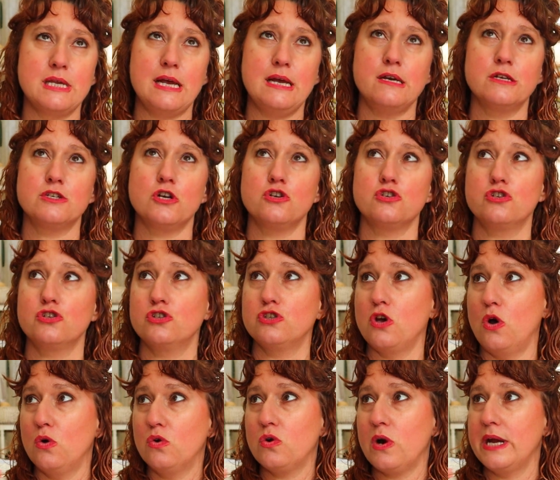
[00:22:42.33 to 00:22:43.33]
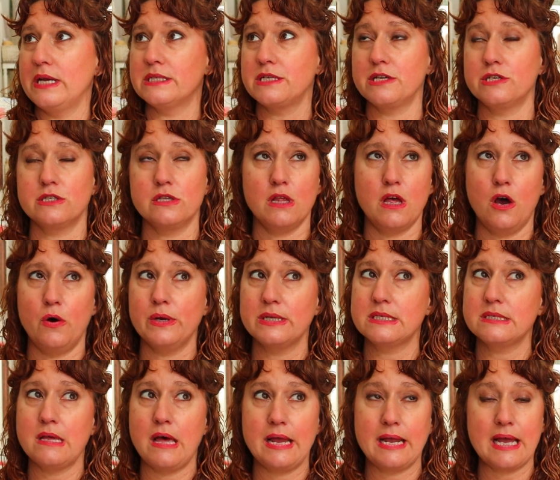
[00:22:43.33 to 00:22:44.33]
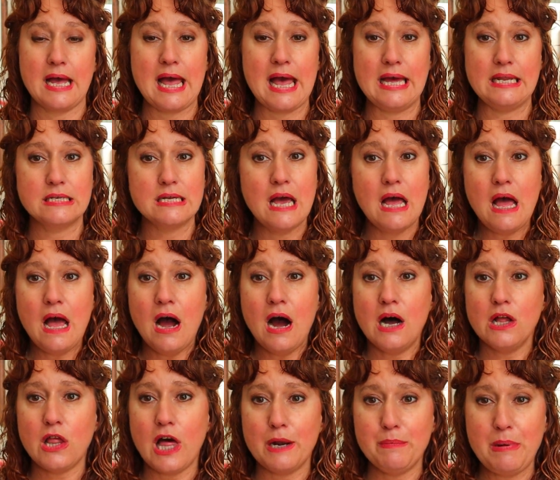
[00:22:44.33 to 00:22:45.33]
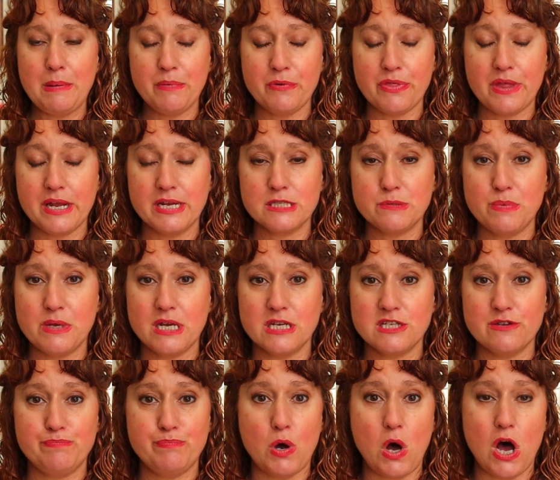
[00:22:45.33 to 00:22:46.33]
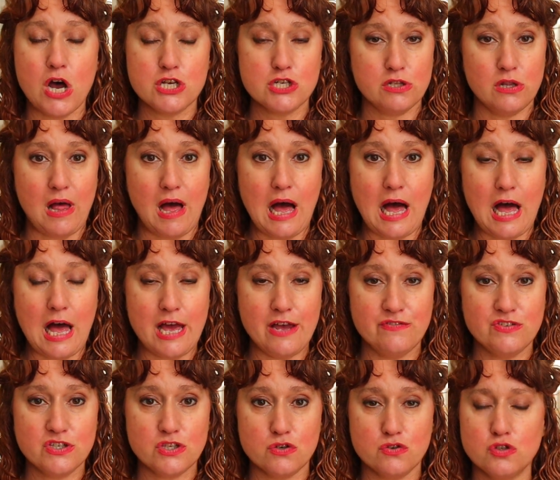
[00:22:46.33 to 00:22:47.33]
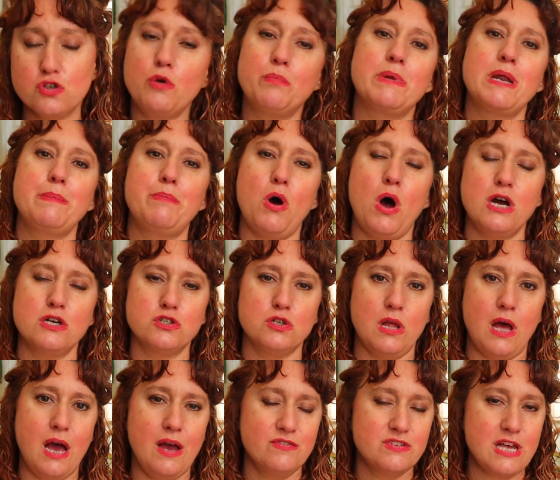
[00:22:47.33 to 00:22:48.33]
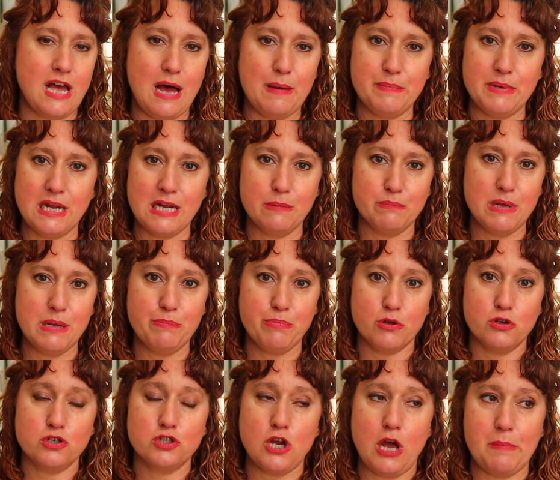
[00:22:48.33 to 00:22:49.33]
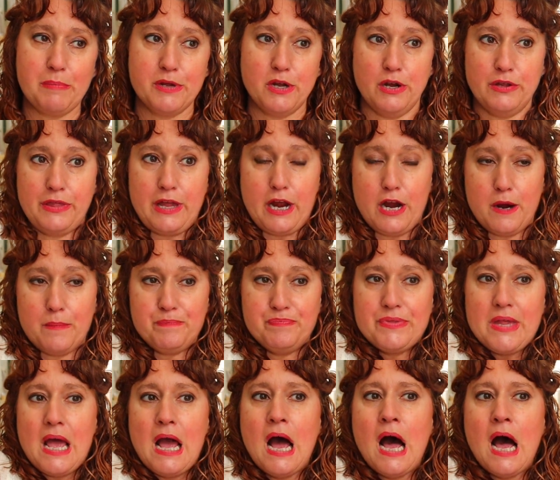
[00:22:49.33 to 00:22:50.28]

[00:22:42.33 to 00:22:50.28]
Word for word: sales are so crazy slow. It's like, and a lot of people think it's because of Posh Lives. There's so many Posh Lives happening and people are shopping on there.